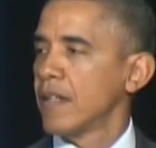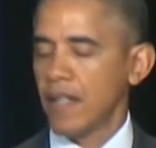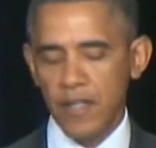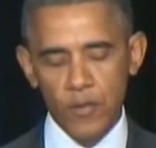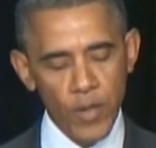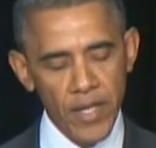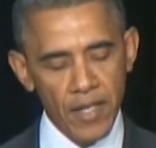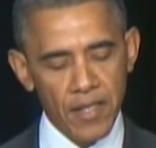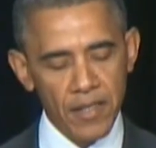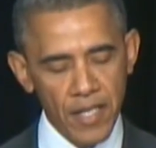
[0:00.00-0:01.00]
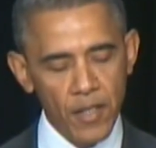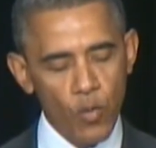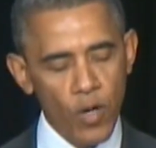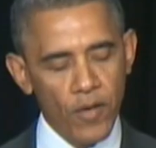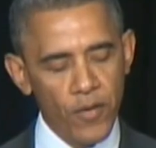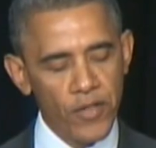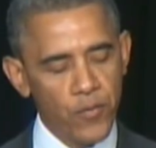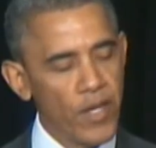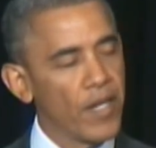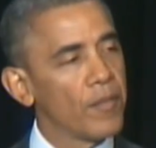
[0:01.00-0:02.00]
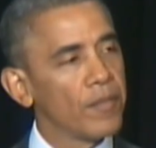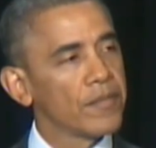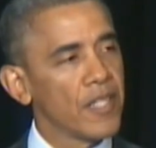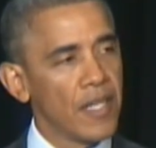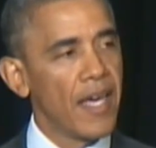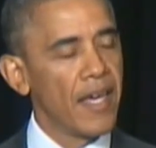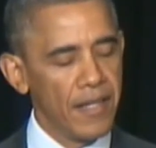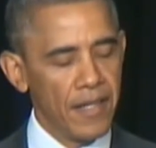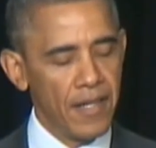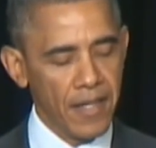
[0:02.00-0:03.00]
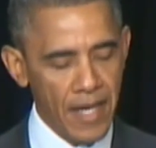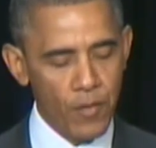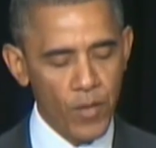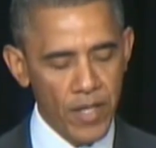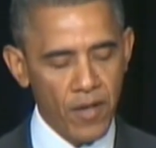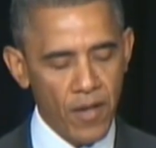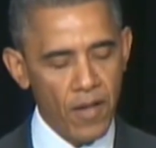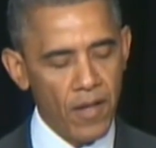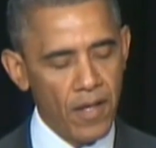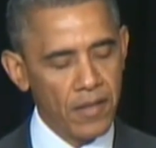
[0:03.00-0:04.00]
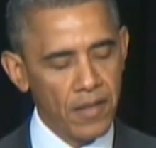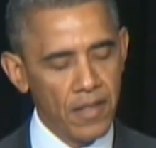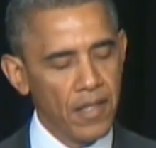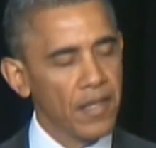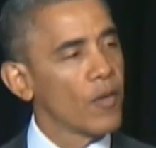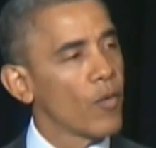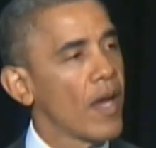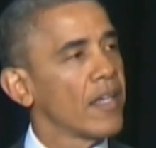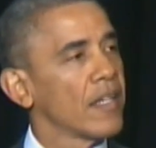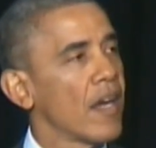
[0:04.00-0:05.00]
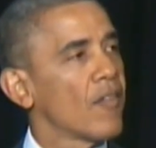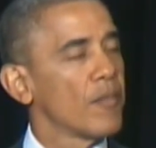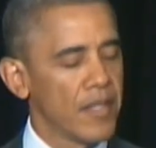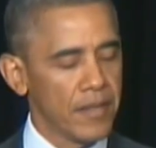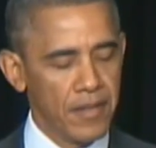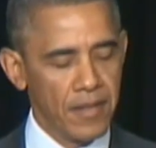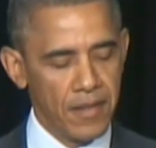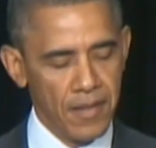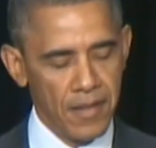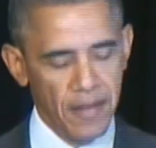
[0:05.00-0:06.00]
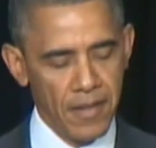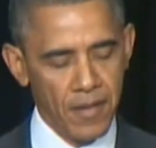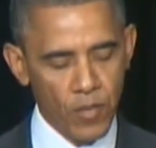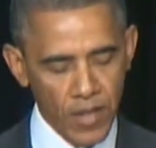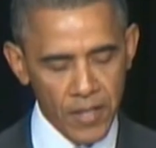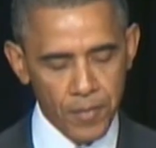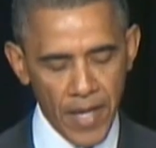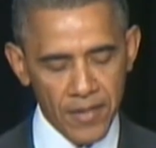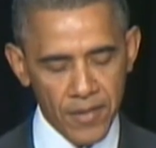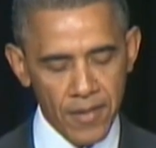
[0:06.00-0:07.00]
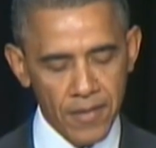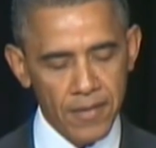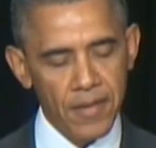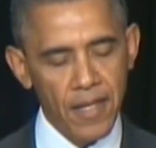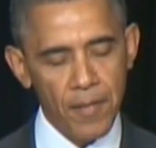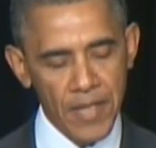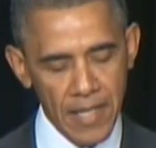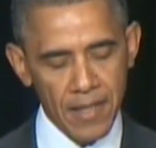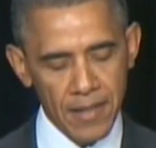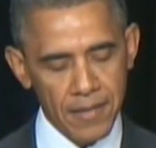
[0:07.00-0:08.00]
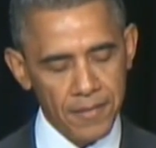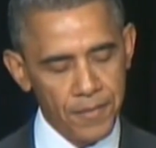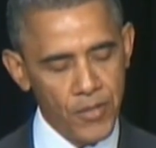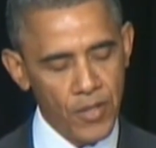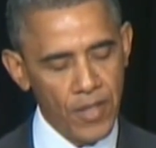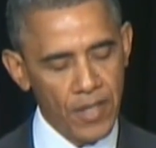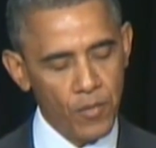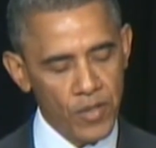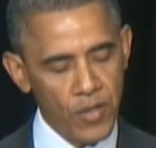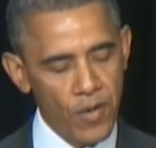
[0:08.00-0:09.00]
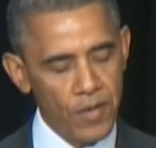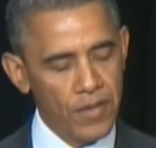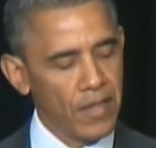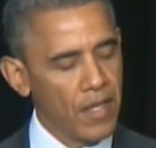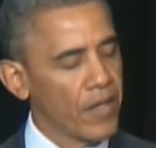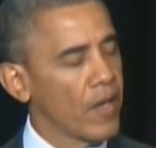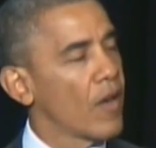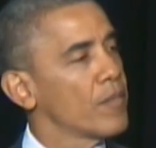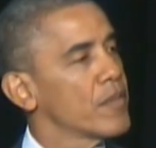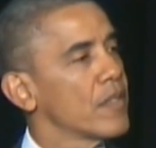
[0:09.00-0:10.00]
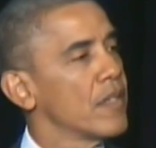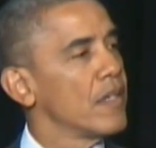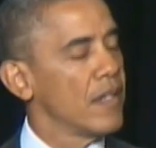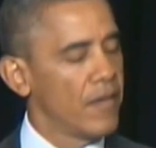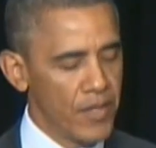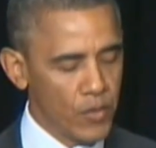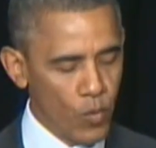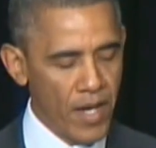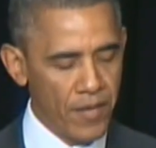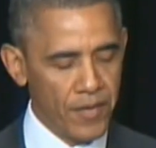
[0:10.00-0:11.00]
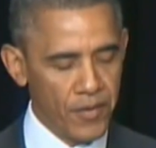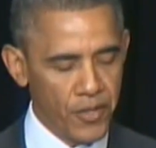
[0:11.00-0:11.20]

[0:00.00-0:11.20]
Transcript: And as we continue to work for his freedom today, again, we call on the Iranian government to release Pastor Abedini so he can return to the loving arms of his wife and